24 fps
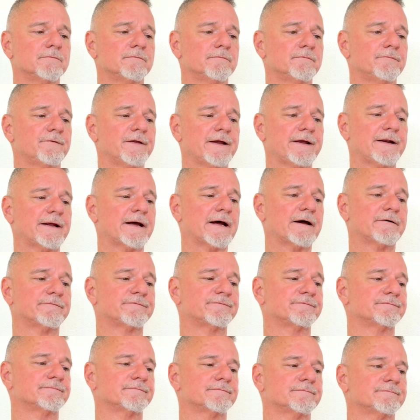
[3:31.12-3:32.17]
they'd
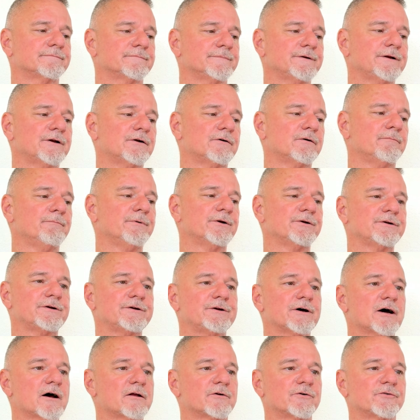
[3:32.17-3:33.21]
have, you know, a million
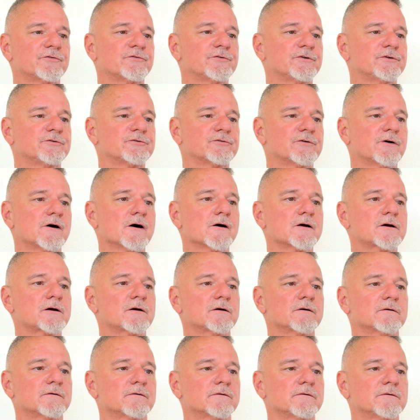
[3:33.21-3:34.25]
dollars in the trunk.
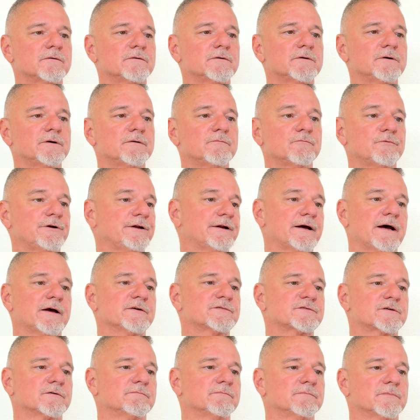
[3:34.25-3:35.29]
And we'd
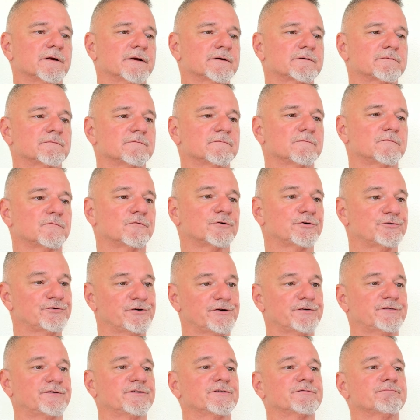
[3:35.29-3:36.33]
ask them, like, where'd
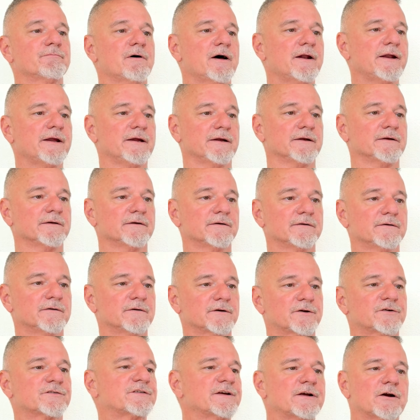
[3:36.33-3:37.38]
you get this money?
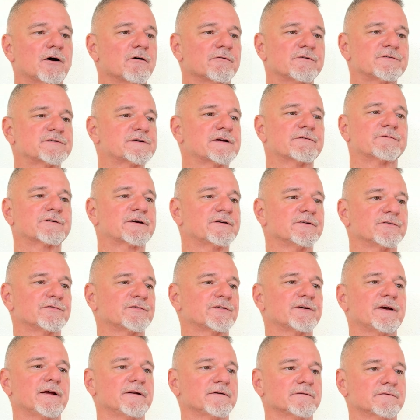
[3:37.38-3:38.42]
Because they'd always give a
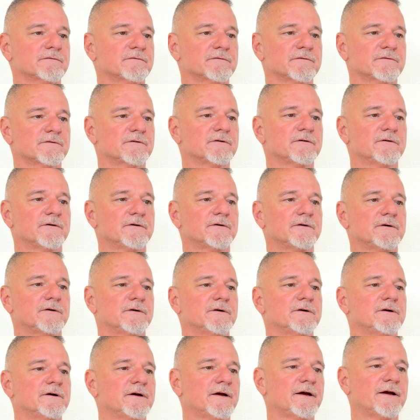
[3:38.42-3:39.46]
consent.
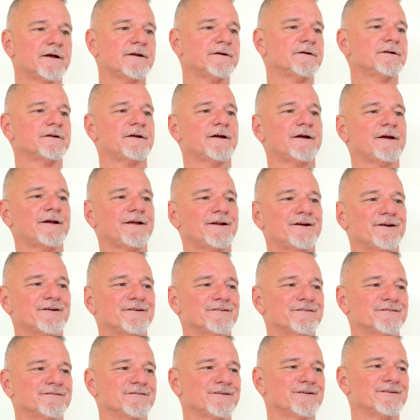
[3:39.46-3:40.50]
And,
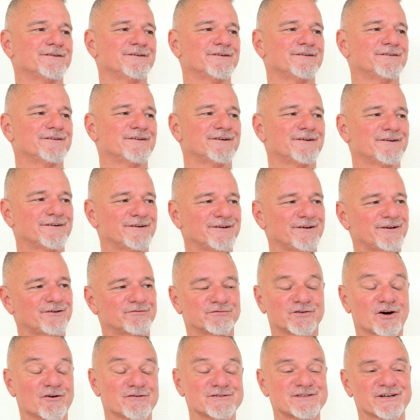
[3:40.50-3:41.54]
and it, it
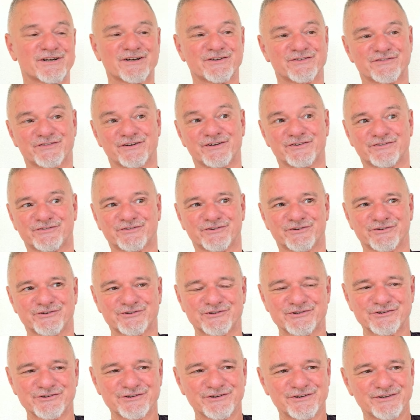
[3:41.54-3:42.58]
was always a consent
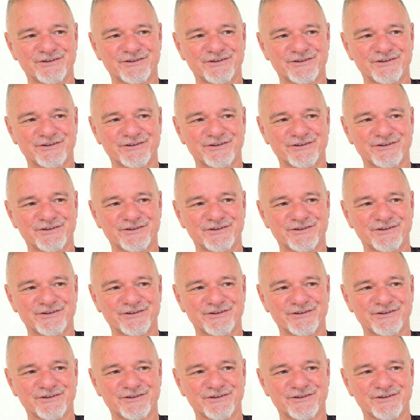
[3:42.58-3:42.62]
search.